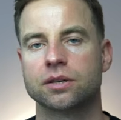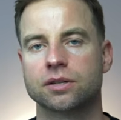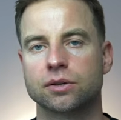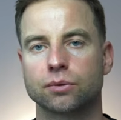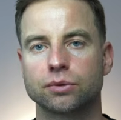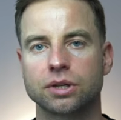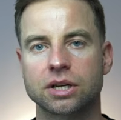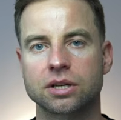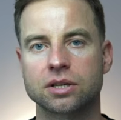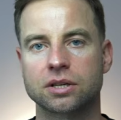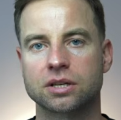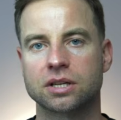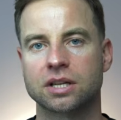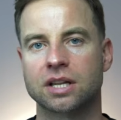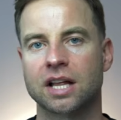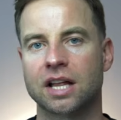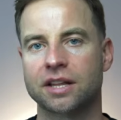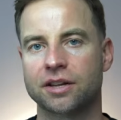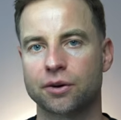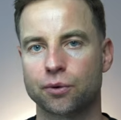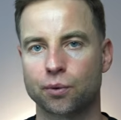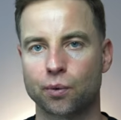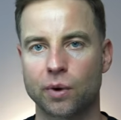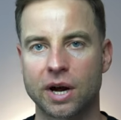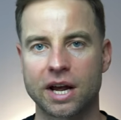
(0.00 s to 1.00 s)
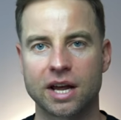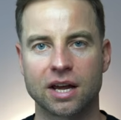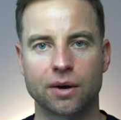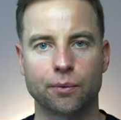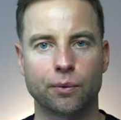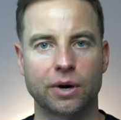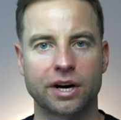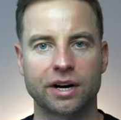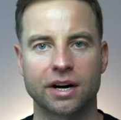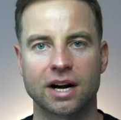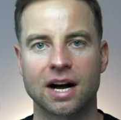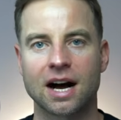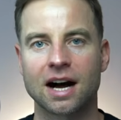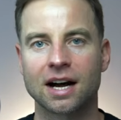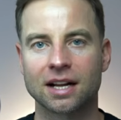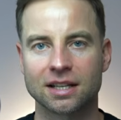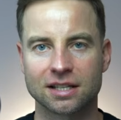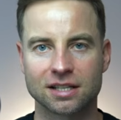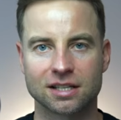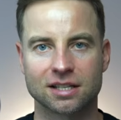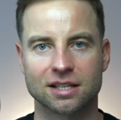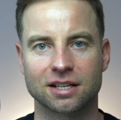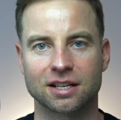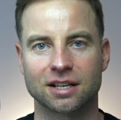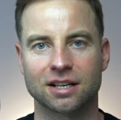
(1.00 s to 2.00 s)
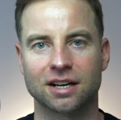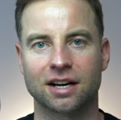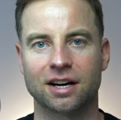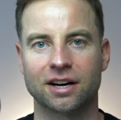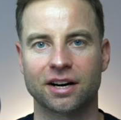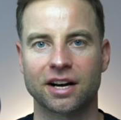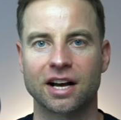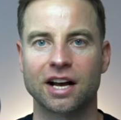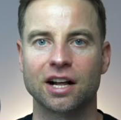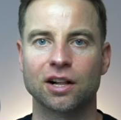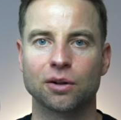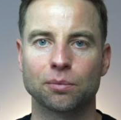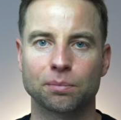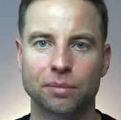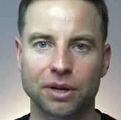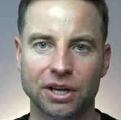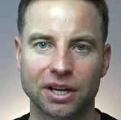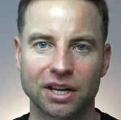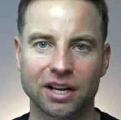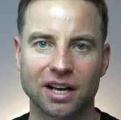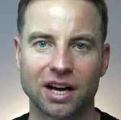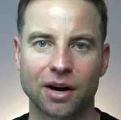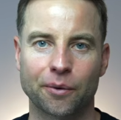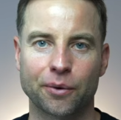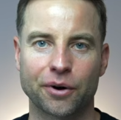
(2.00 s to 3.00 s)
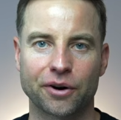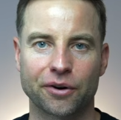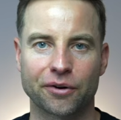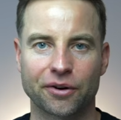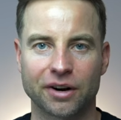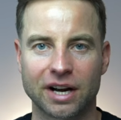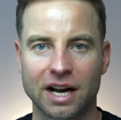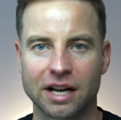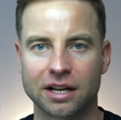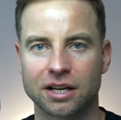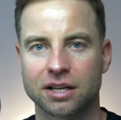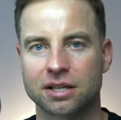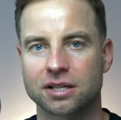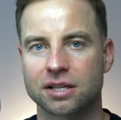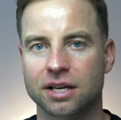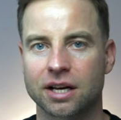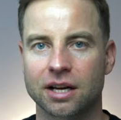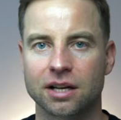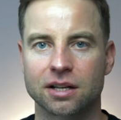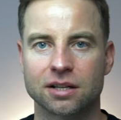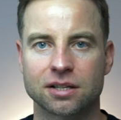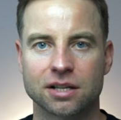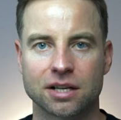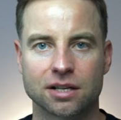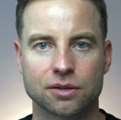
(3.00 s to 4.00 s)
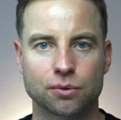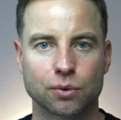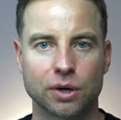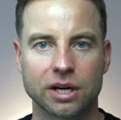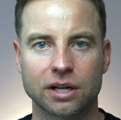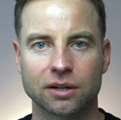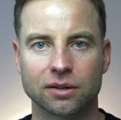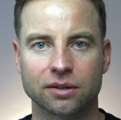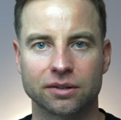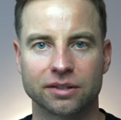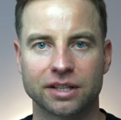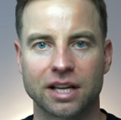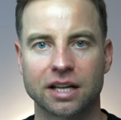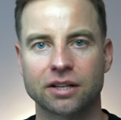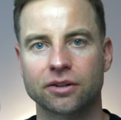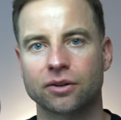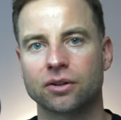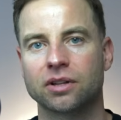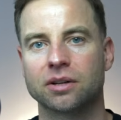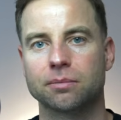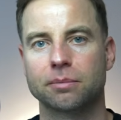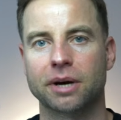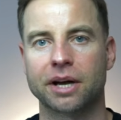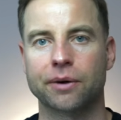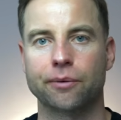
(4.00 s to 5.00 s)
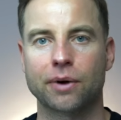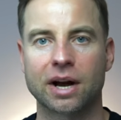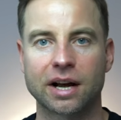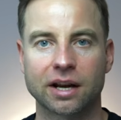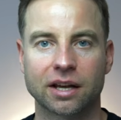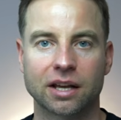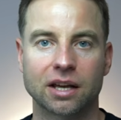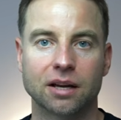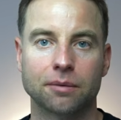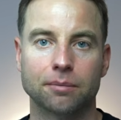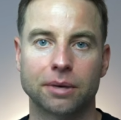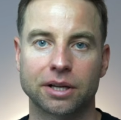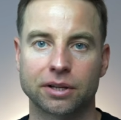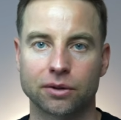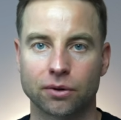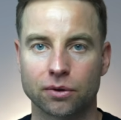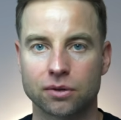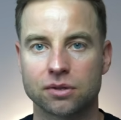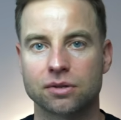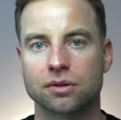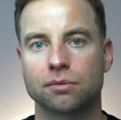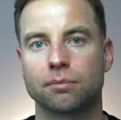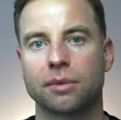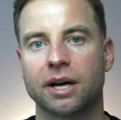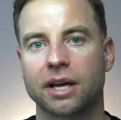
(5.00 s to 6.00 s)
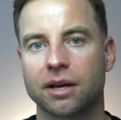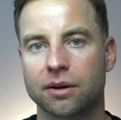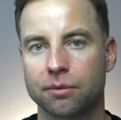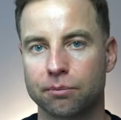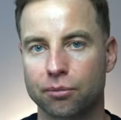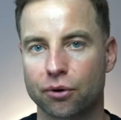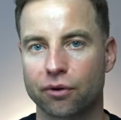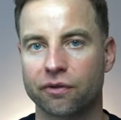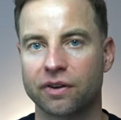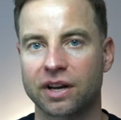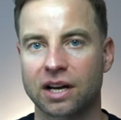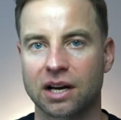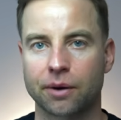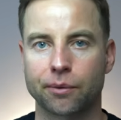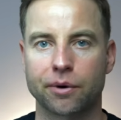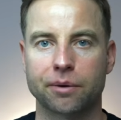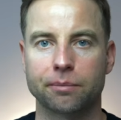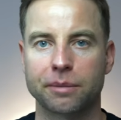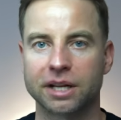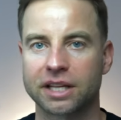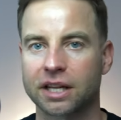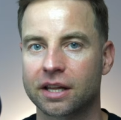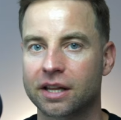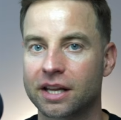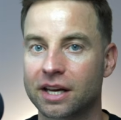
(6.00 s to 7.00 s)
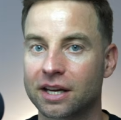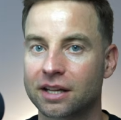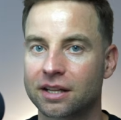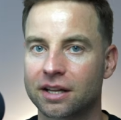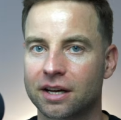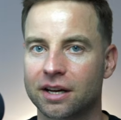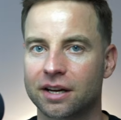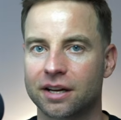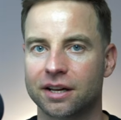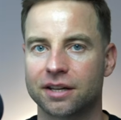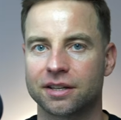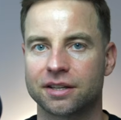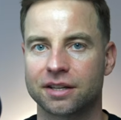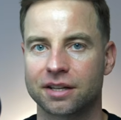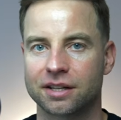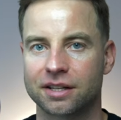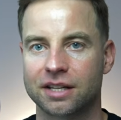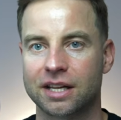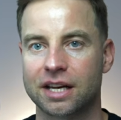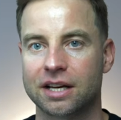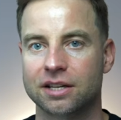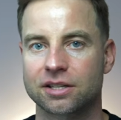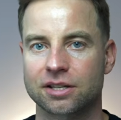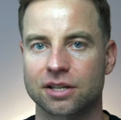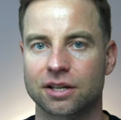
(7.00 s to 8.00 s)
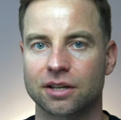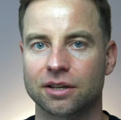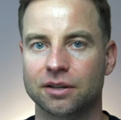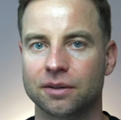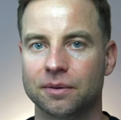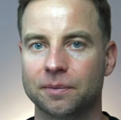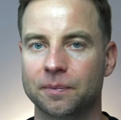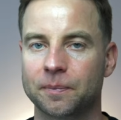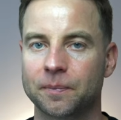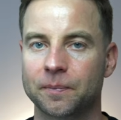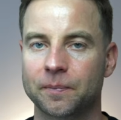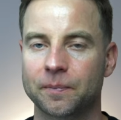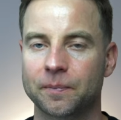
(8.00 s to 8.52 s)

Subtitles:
So this is another way where ads are helping our organic sales as well, not only by ranking, but also by improving our metadata and indexing.